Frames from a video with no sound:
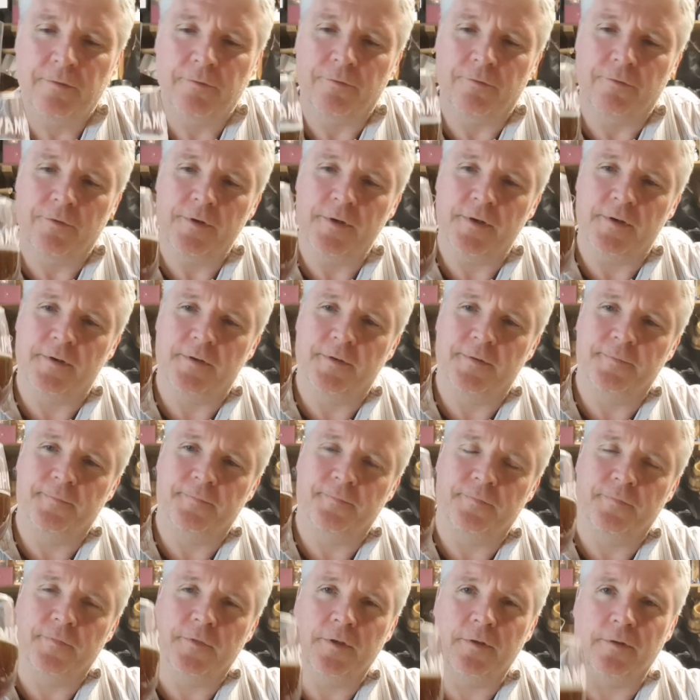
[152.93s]
Right.
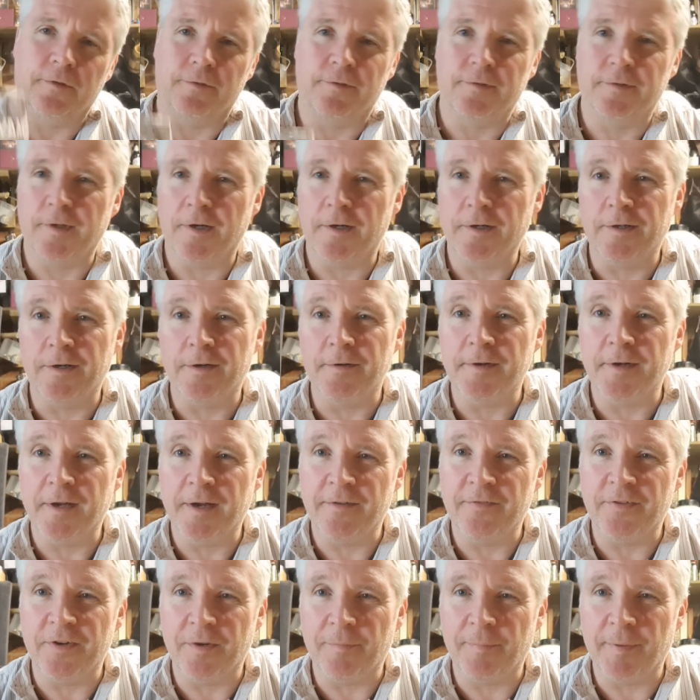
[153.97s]
Oh, dog gone
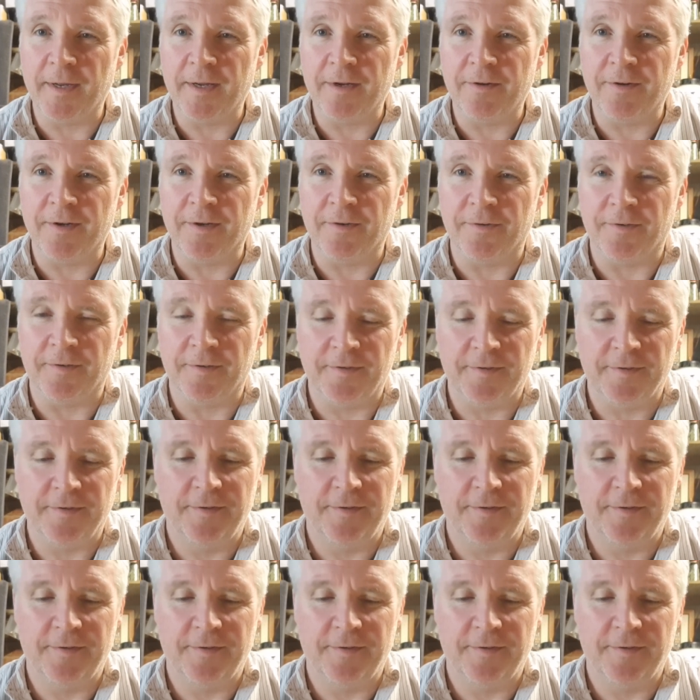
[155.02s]
off in the background.